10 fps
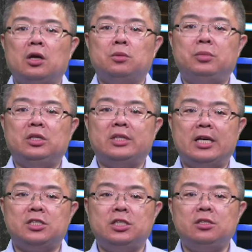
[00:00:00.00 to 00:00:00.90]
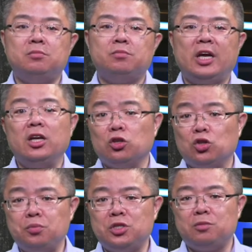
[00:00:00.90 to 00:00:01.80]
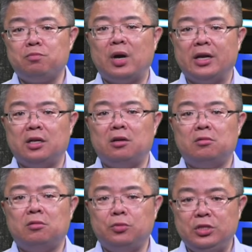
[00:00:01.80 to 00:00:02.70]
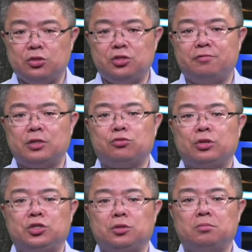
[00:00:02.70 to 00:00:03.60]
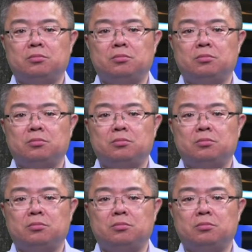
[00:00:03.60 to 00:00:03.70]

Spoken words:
be tested and adopted by the research infrastructure.